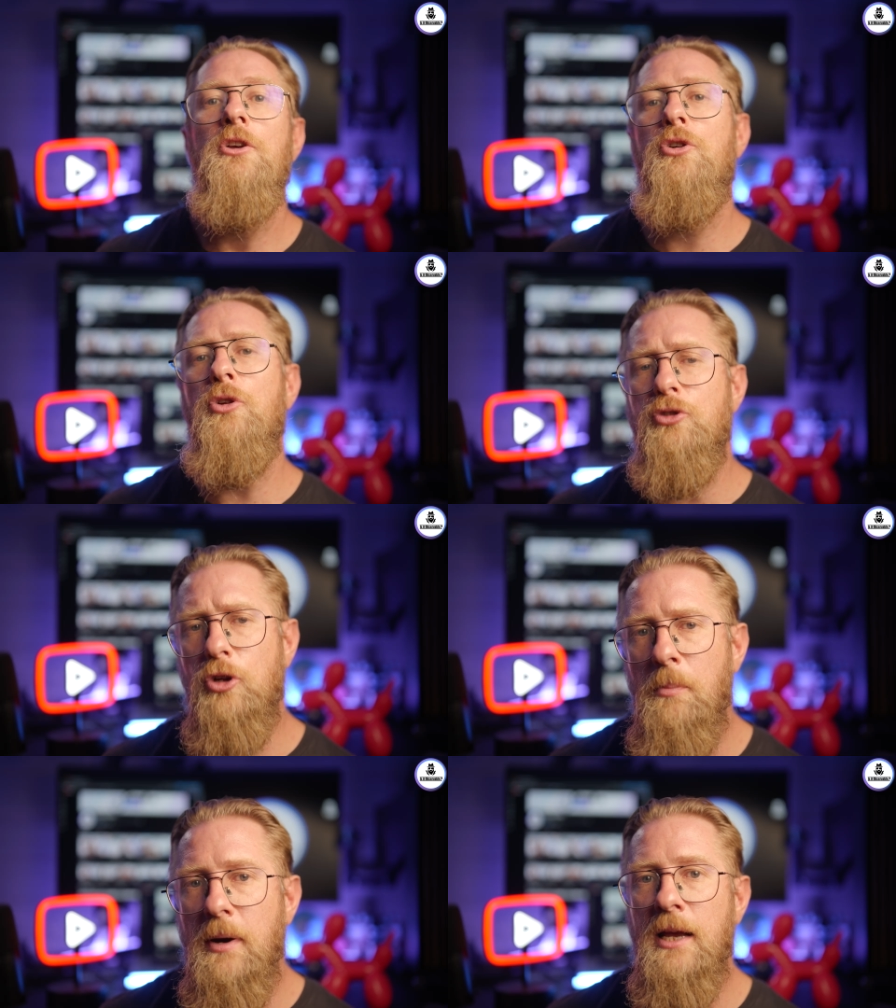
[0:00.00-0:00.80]
You can also
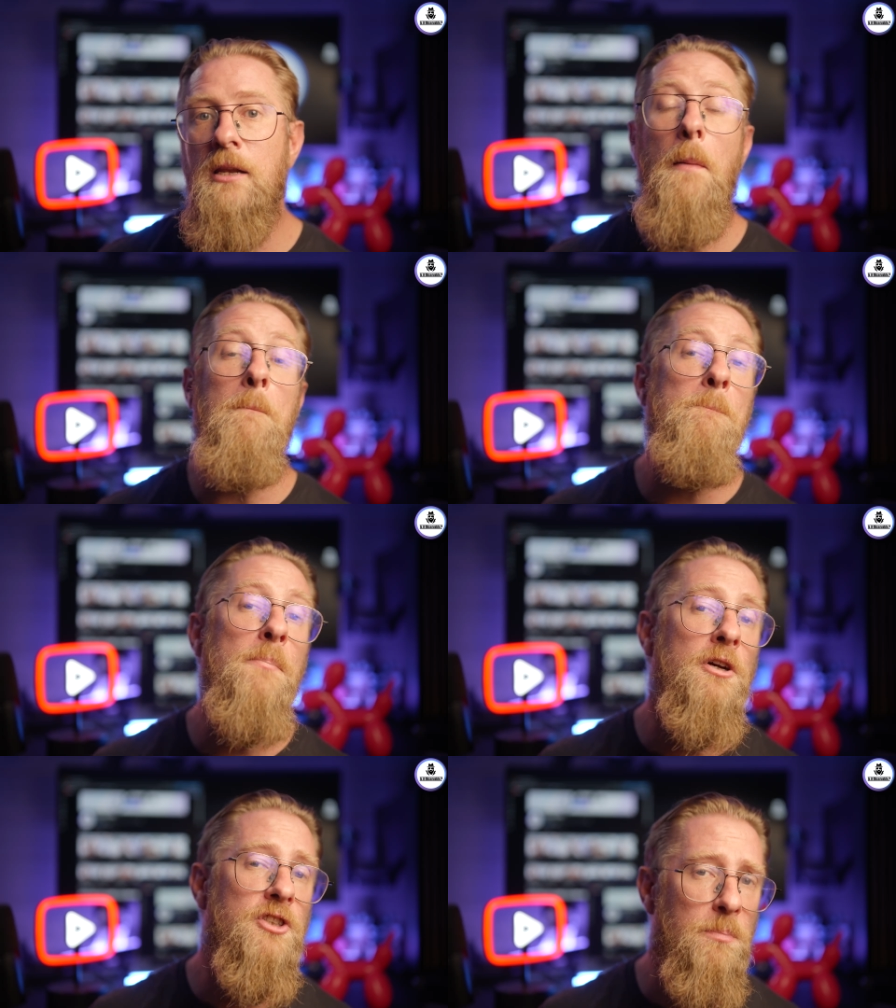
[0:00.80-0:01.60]
combine
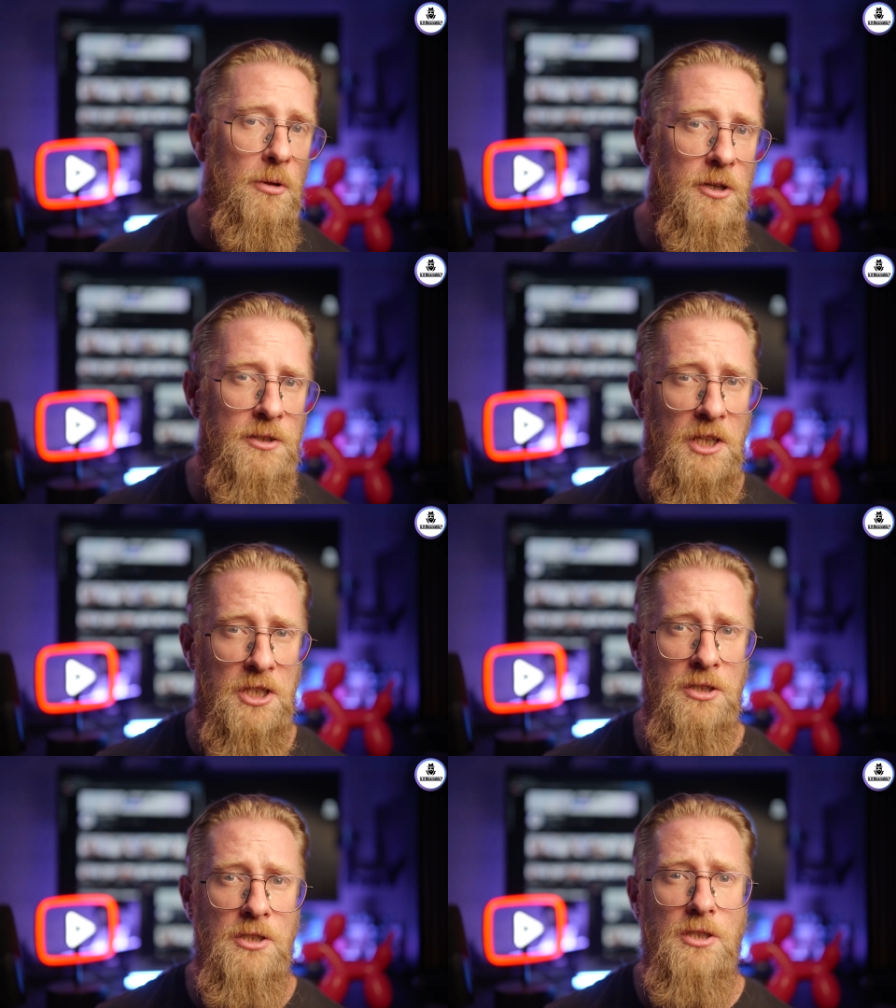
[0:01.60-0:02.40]
multiple
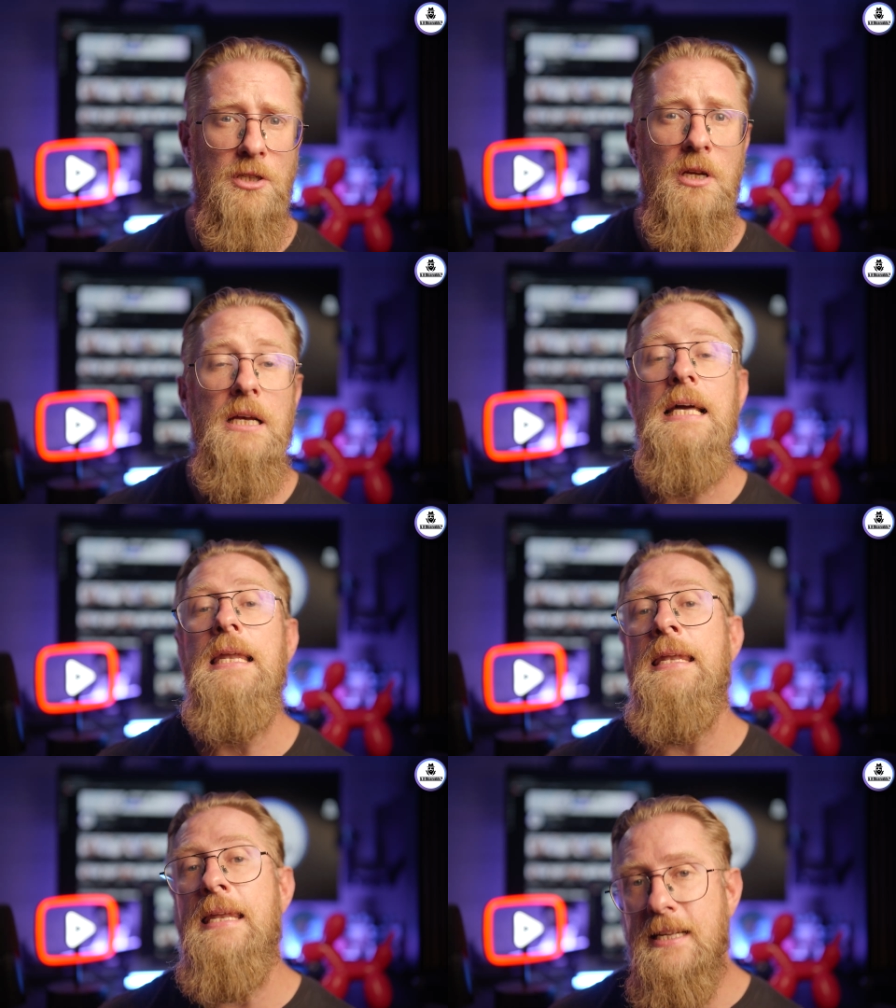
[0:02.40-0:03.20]
conditions,
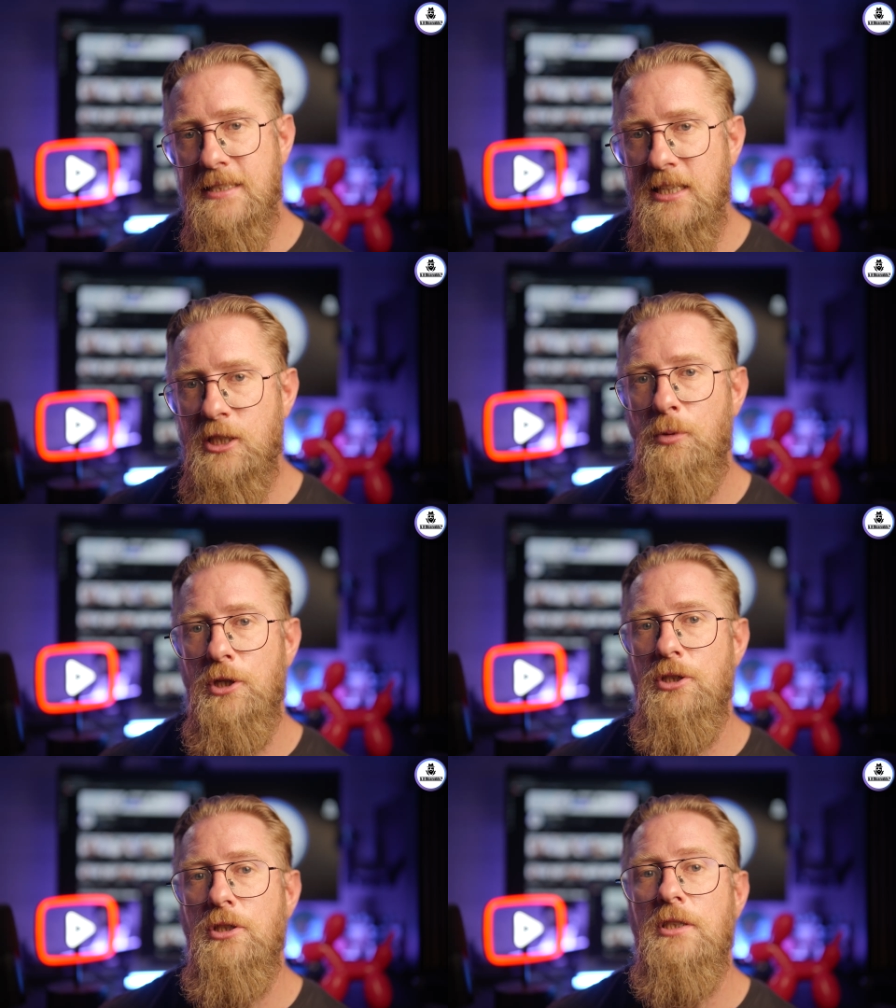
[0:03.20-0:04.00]
nest
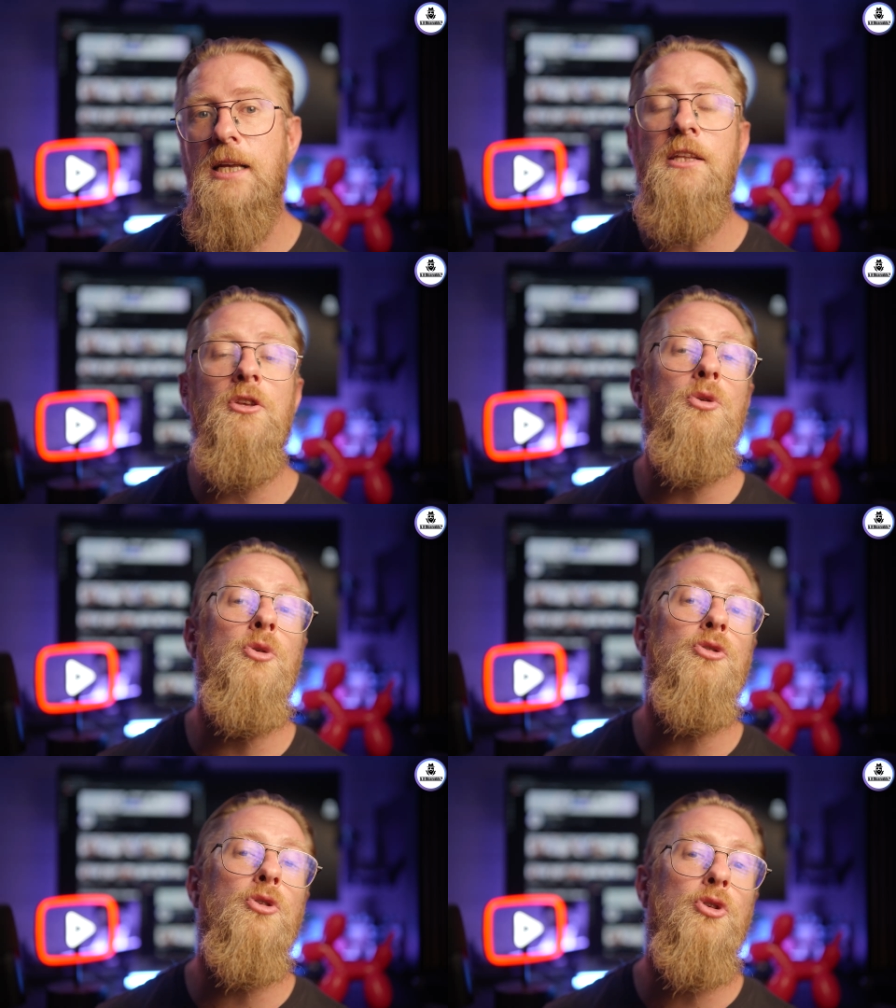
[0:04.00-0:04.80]
expressions, and
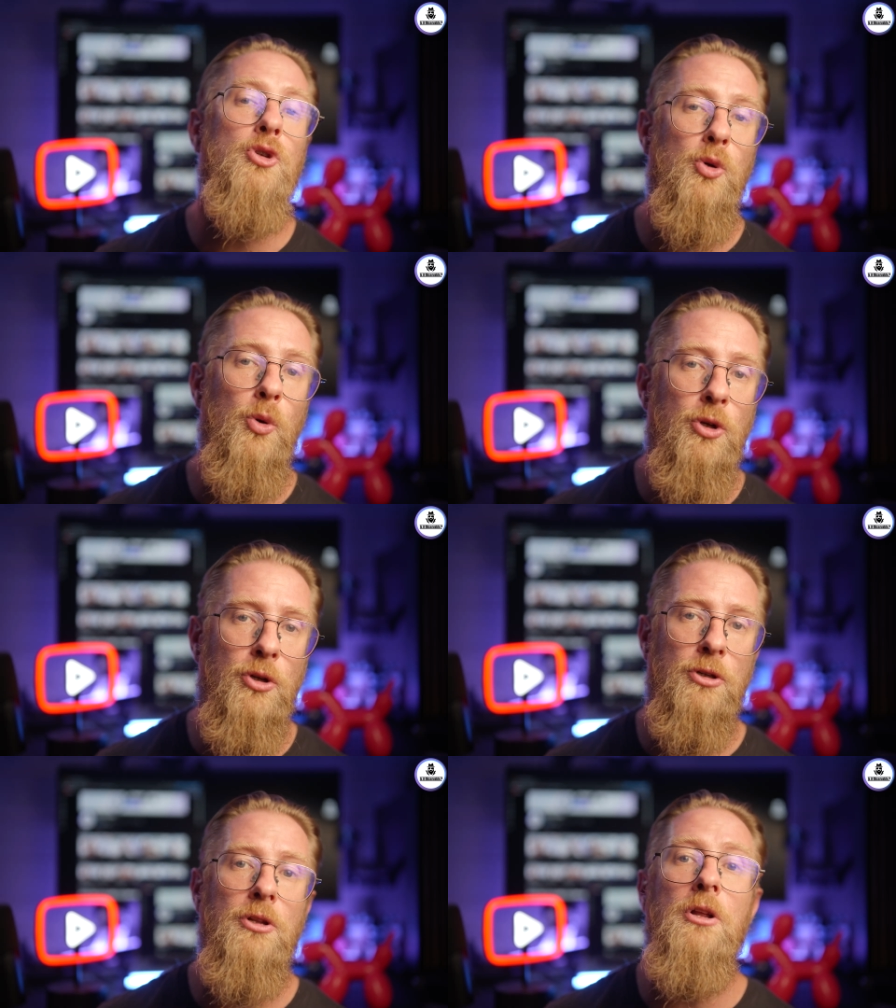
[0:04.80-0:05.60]
use
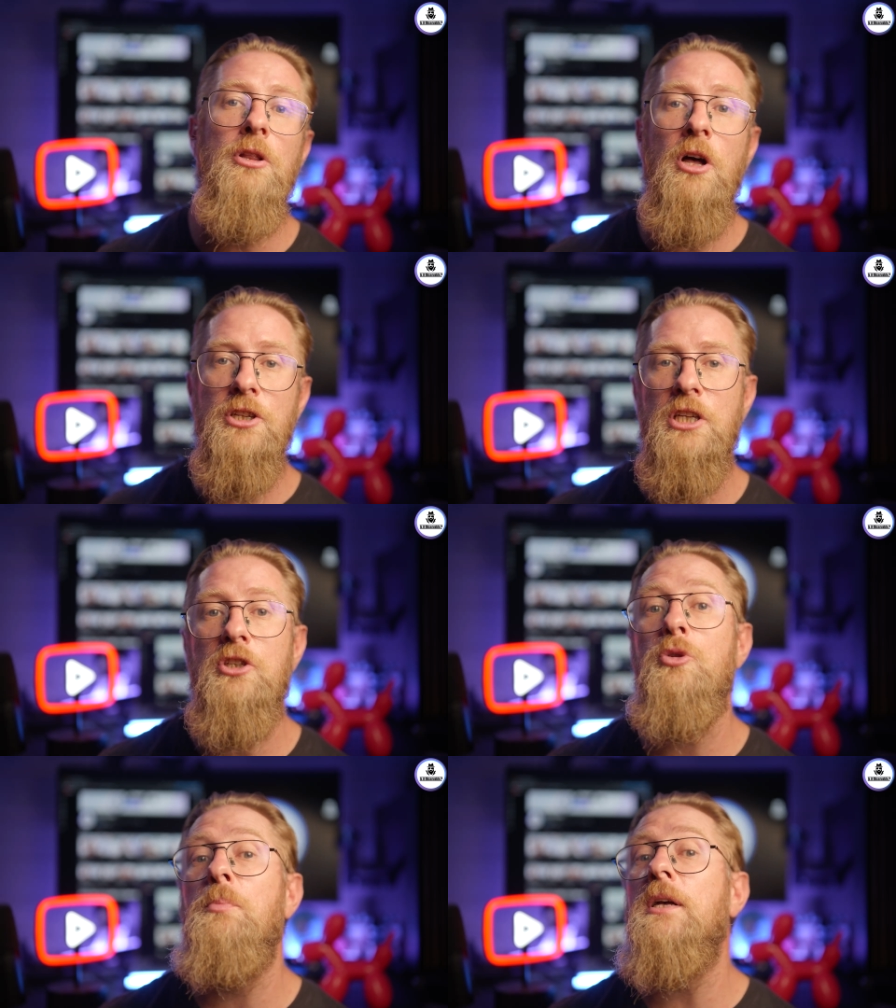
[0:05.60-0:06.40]
shortcut logic to